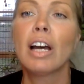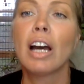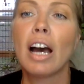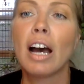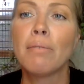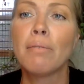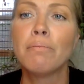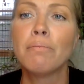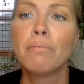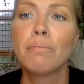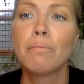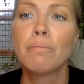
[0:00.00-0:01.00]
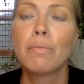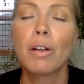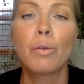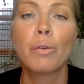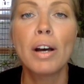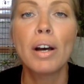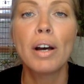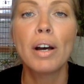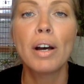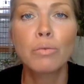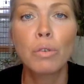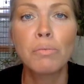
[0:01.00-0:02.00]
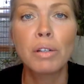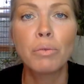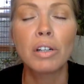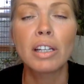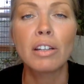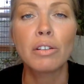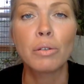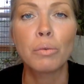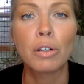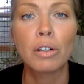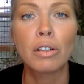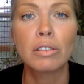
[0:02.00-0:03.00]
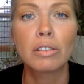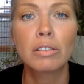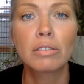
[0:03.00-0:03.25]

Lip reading: the Western woman will heal the world.